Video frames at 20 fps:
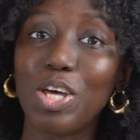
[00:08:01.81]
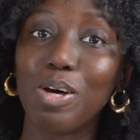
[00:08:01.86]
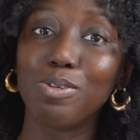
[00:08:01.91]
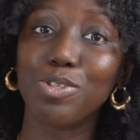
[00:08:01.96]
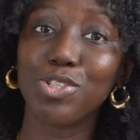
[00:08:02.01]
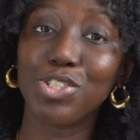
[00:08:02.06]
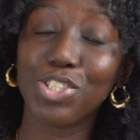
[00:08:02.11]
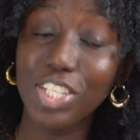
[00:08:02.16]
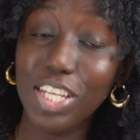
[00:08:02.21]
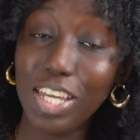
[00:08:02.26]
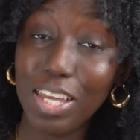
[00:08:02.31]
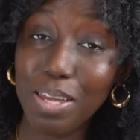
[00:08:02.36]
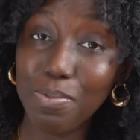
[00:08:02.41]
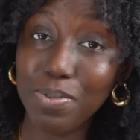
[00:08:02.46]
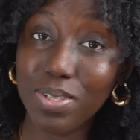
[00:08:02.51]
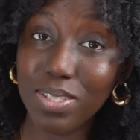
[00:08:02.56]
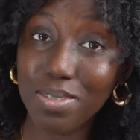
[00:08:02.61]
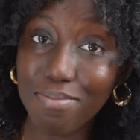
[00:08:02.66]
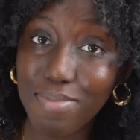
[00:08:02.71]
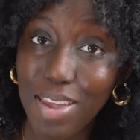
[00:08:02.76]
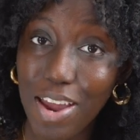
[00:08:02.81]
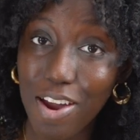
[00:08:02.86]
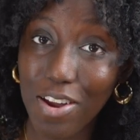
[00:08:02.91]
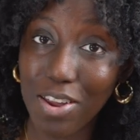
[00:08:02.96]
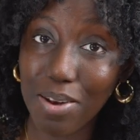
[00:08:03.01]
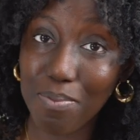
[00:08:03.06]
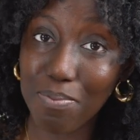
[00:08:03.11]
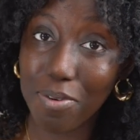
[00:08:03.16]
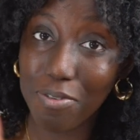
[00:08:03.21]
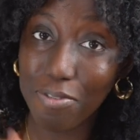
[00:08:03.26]
she was
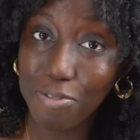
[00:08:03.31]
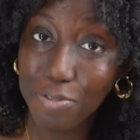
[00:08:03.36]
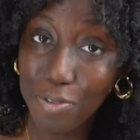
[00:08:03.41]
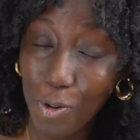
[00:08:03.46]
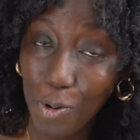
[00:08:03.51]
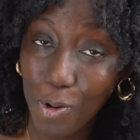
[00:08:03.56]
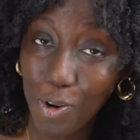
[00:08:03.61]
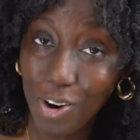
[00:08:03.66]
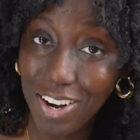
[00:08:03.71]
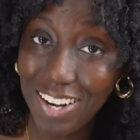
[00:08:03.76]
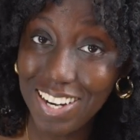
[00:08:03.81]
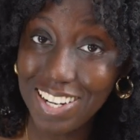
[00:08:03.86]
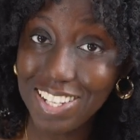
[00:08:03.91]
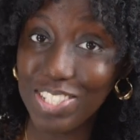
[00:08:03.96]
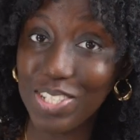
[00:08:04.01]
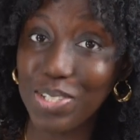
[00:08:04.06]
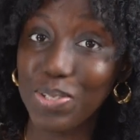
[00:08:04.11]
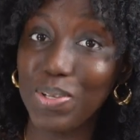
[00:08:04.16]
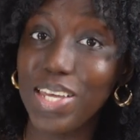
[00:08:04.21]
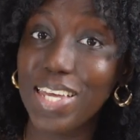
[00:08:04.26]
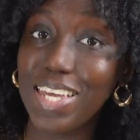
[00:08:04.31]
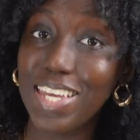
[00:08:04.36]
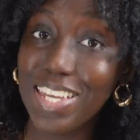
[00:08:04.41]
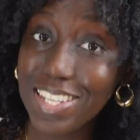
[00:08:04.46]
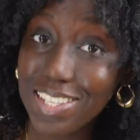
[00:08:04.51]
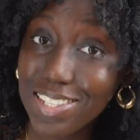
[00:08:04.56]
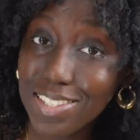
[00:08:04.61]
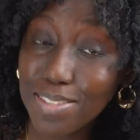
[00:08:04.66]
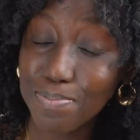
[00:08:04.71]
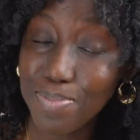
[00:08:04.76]
married before to
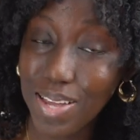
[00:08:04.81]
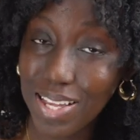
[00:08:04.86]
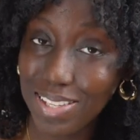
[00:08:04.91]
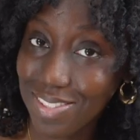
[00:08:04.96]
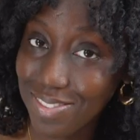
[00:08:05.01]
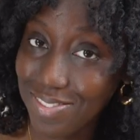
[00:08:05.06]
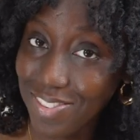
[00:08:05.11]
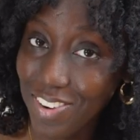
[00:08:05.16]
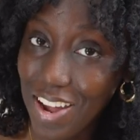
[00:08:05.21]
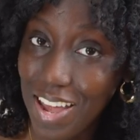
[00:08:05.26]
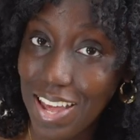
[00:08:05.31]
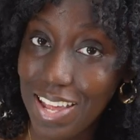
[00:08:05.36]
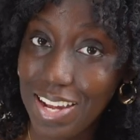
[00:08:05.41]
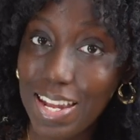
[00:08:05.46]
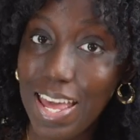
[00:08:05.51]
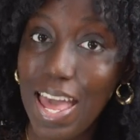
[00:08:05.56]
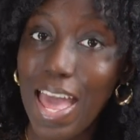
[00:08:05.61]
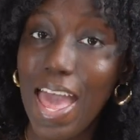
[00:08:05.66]
his best friend,